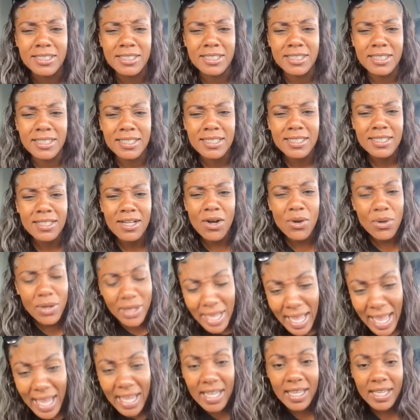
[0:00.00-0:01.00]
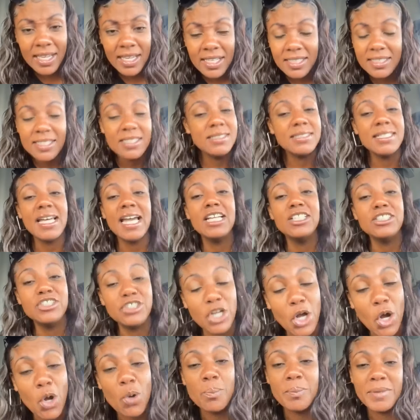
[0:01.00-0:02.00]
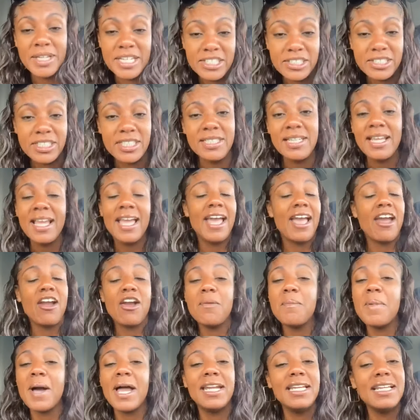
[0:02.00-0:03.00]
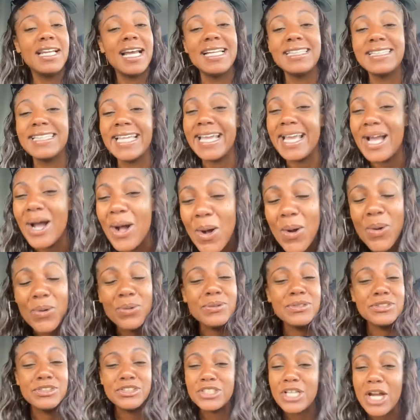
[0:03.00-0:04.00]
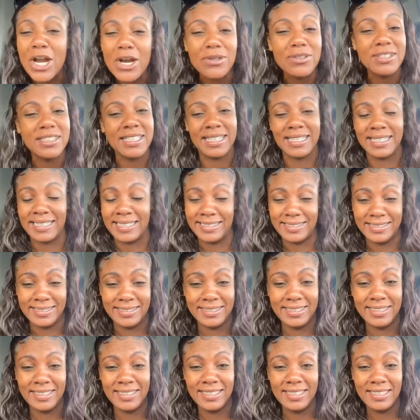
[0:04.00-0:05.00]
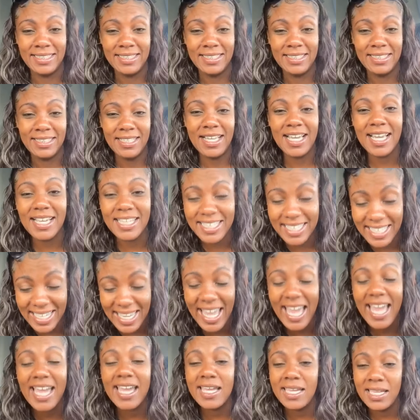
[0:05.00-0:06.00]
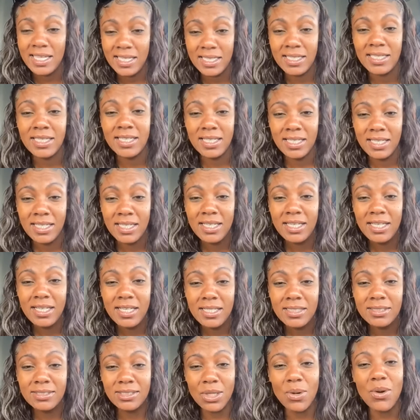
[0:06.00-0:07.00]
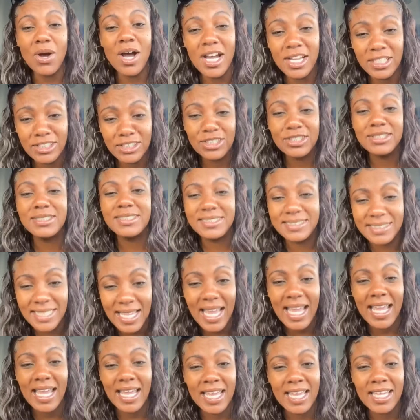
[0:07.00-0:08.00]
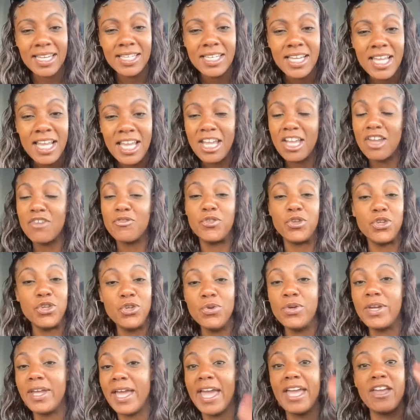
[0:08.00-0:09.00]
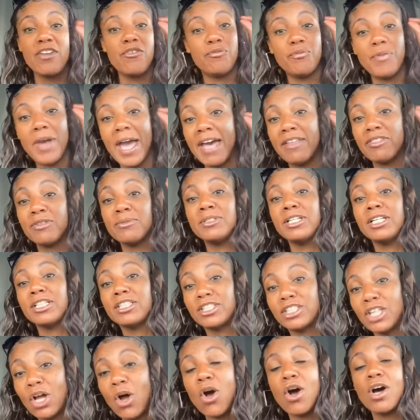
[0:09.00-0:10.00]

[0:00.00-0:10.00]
Okay? This ain't your mission. Everybody got their own journey. Okay? So understand, if you can't fathom the thought